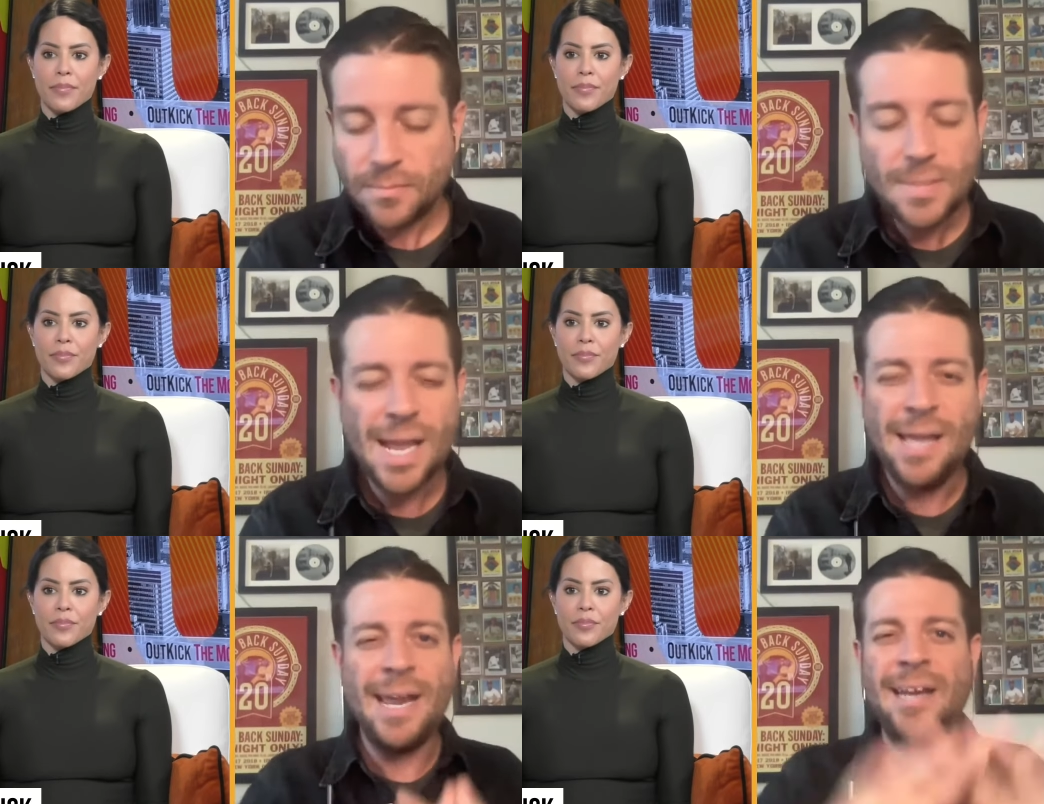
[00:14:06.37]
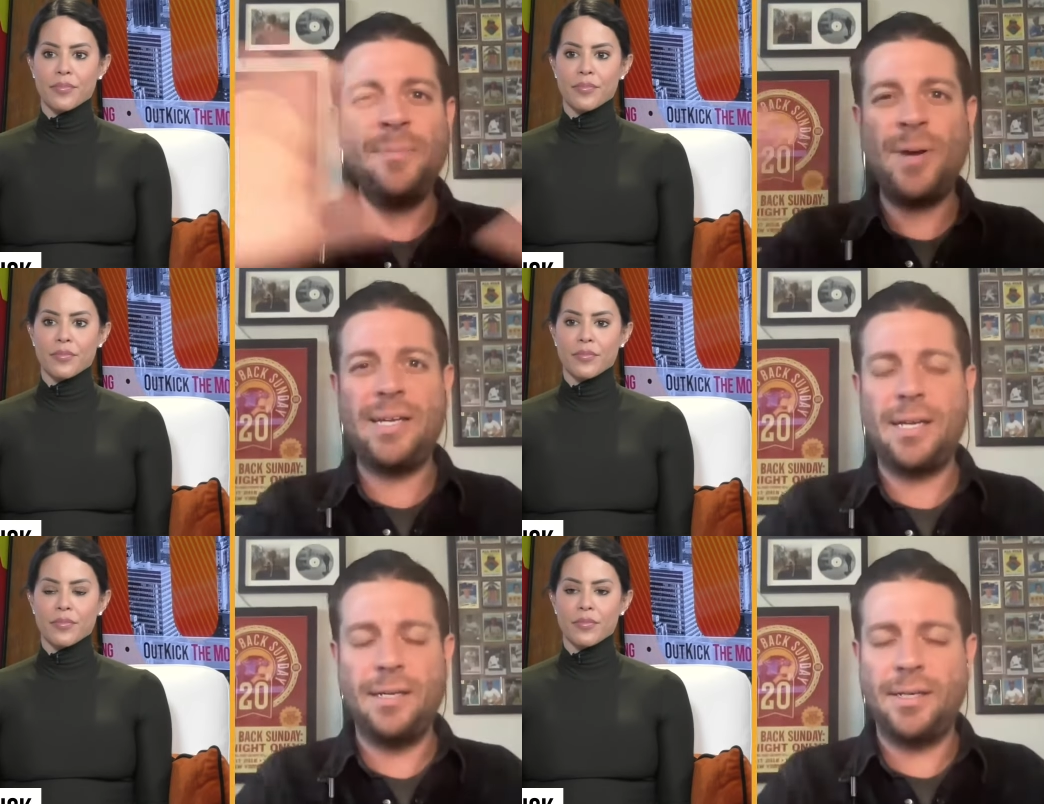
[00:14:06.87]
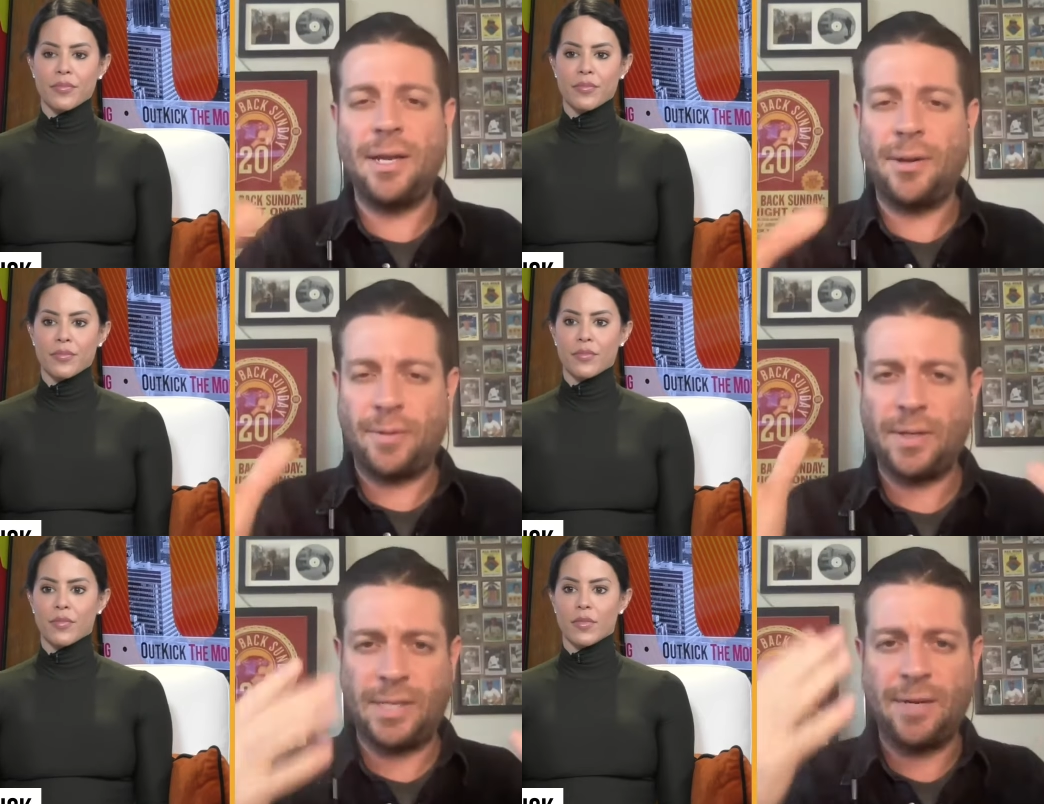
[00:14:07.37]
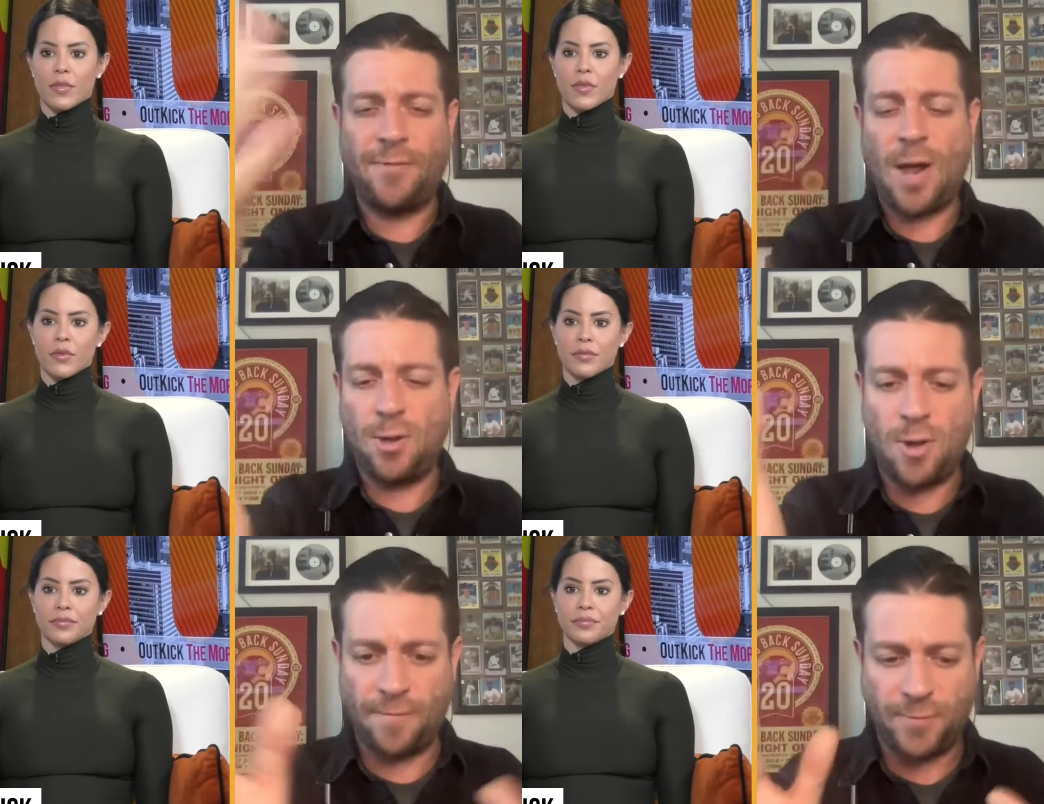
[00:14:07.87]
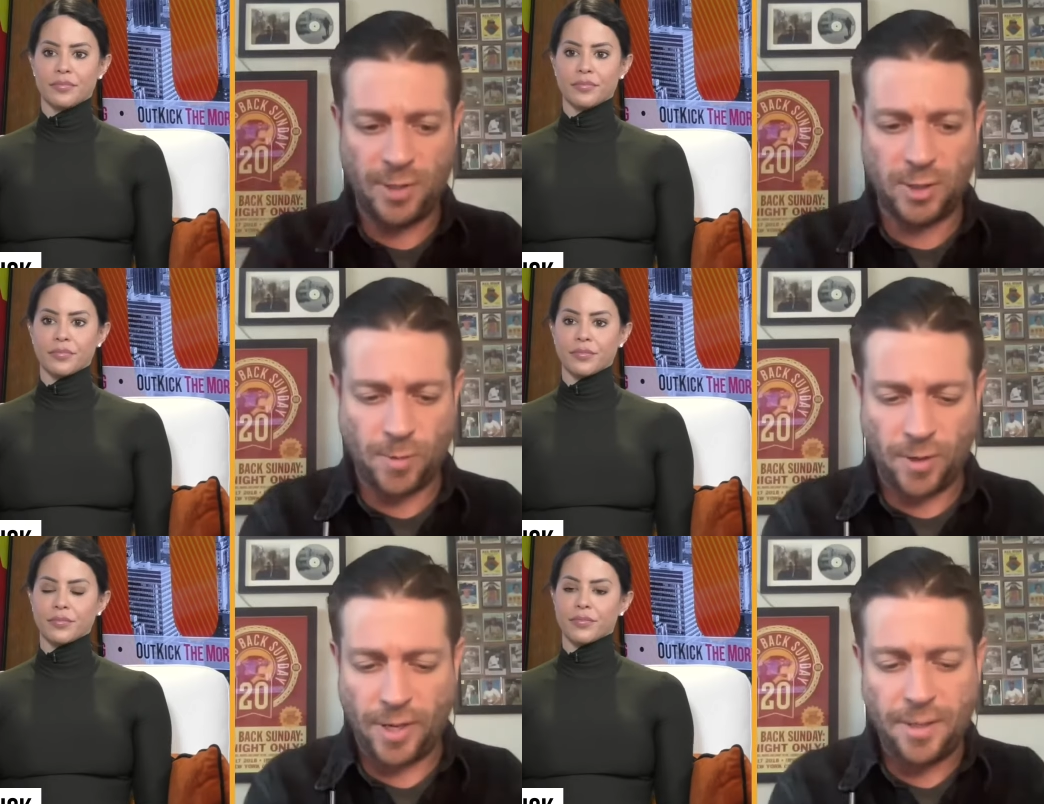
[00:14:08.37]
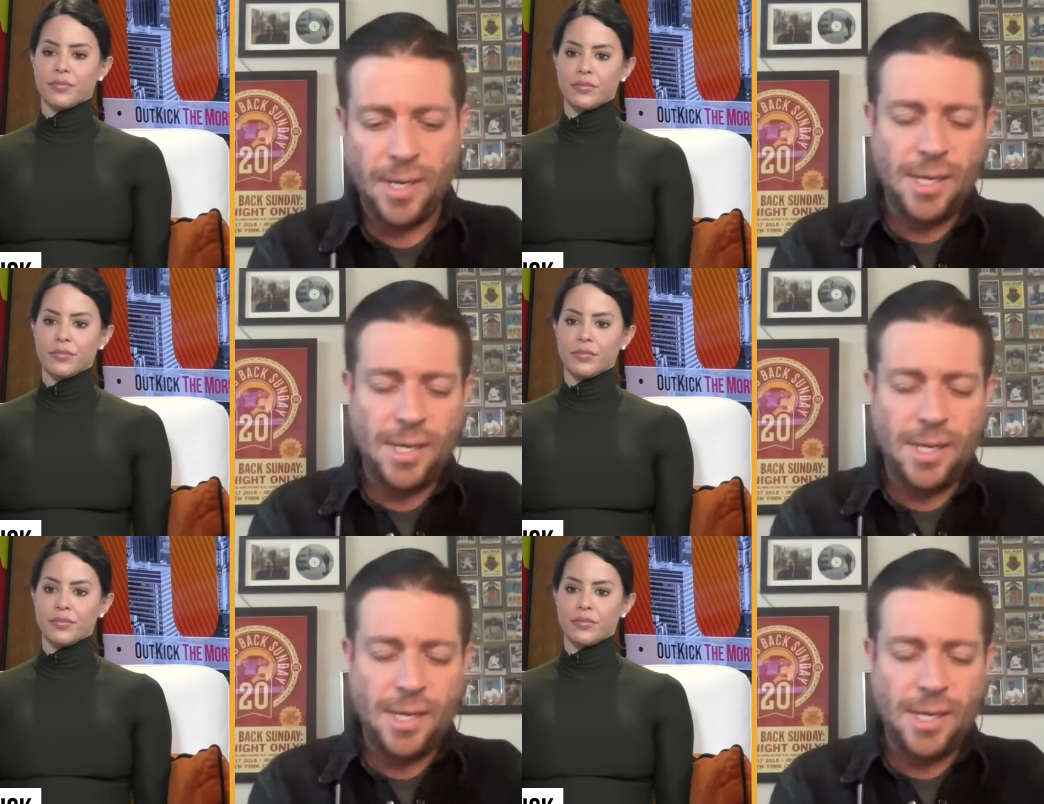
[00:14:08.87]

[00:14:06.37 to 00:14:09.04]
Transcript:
Speaker 1: and anybody can you know can, can follow along for this one, right?